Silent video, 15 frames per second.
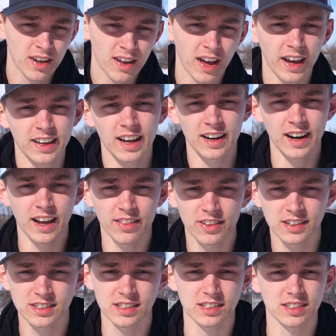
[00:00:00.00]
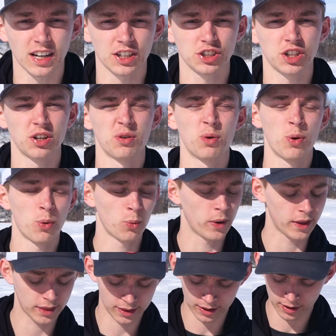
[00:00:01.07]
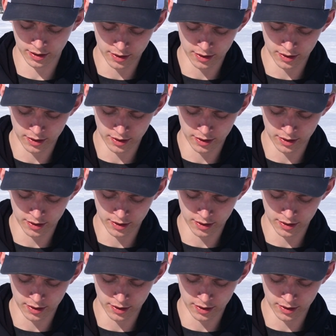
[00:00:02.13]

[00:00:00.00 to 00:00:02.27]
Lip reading: I kind of had this discussion with